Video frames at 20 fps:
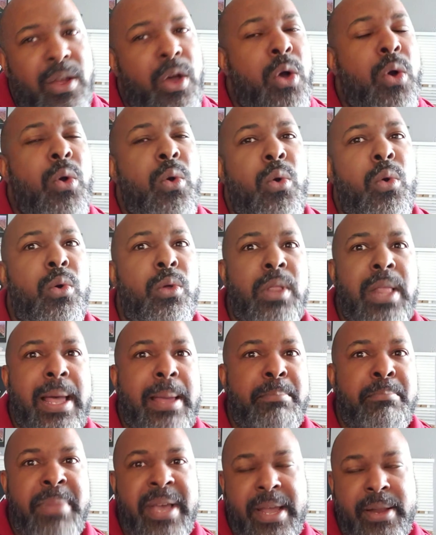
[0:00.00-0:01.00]
a whole
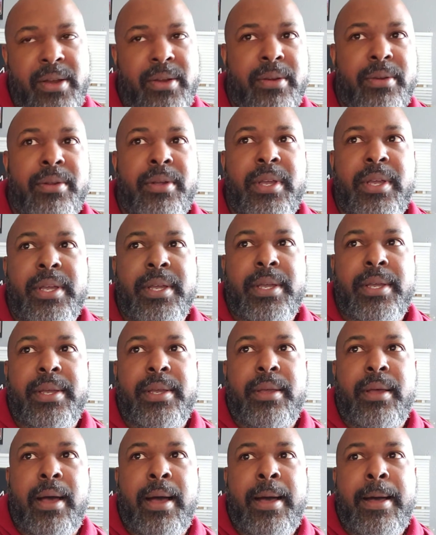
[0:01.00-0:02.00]
lot better.
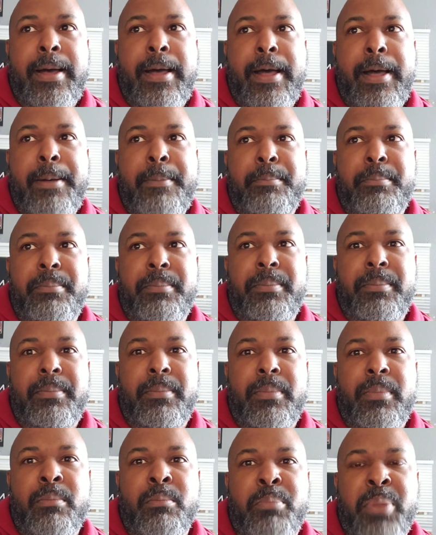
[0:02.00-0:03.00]
Um,
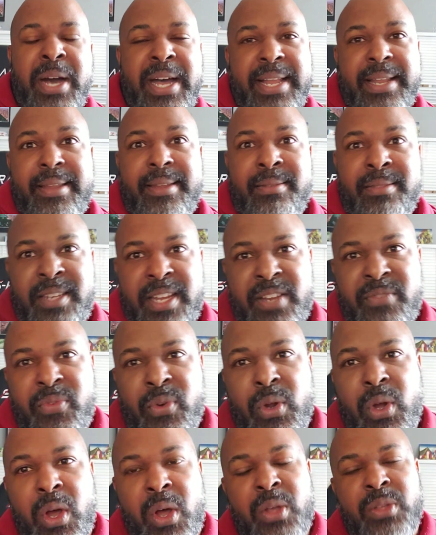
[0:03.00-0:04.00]
but
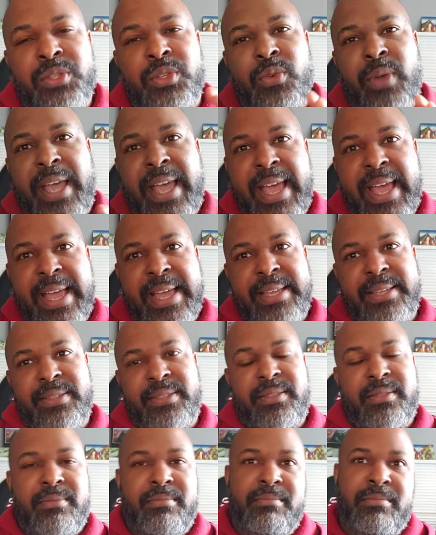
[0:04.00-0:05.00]
Denver also
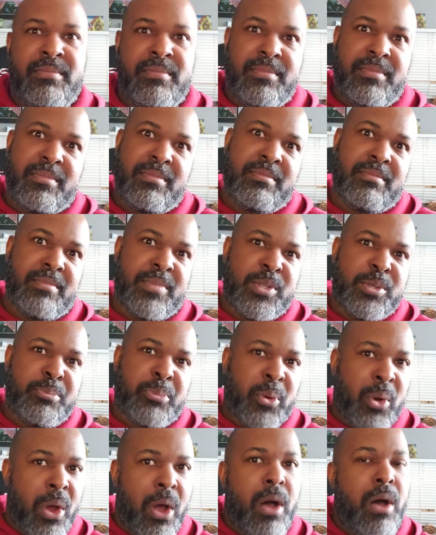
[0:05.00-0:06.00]
has
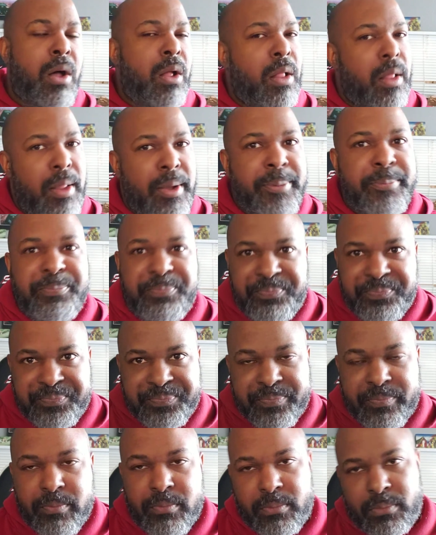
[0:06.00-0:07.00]
sprawl
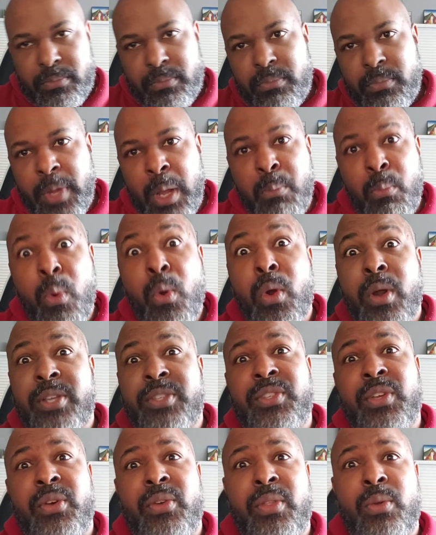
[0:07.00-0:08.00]
more
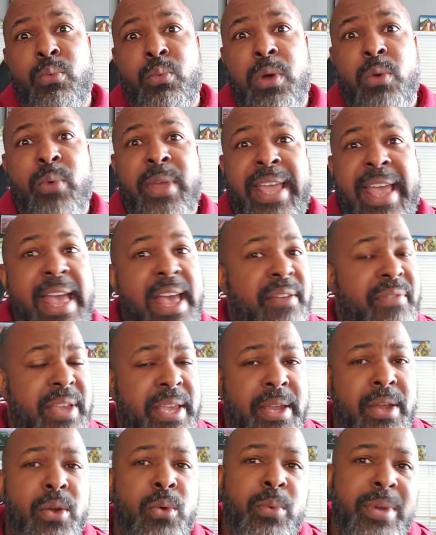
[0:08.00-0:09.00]
so than what we have
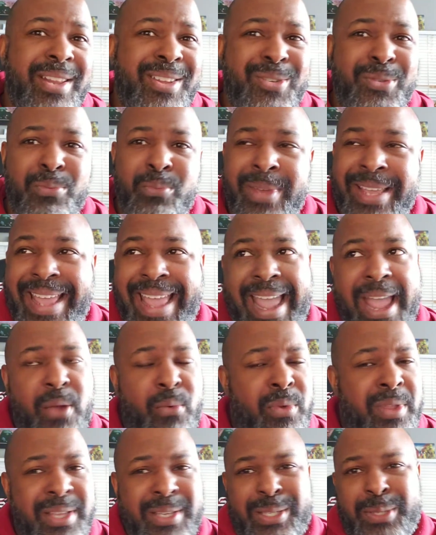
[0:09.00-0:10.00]
here. We don't we can't
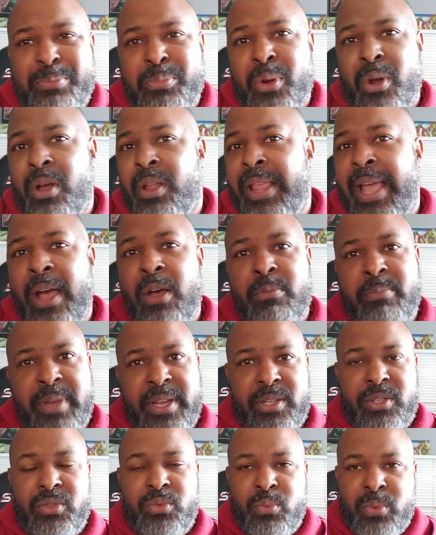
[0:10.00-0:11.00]
really sprawl out
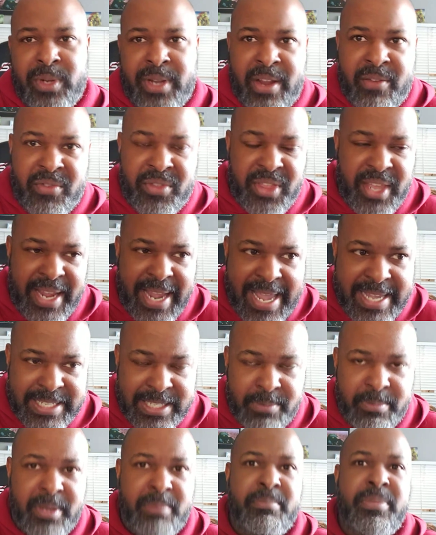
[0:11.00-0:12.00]
much where everything has
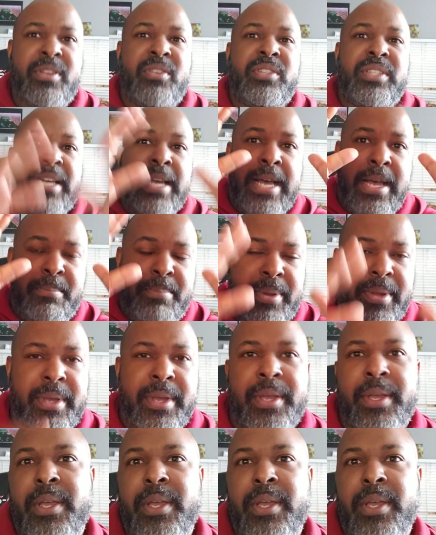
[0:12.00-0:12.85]
to be built up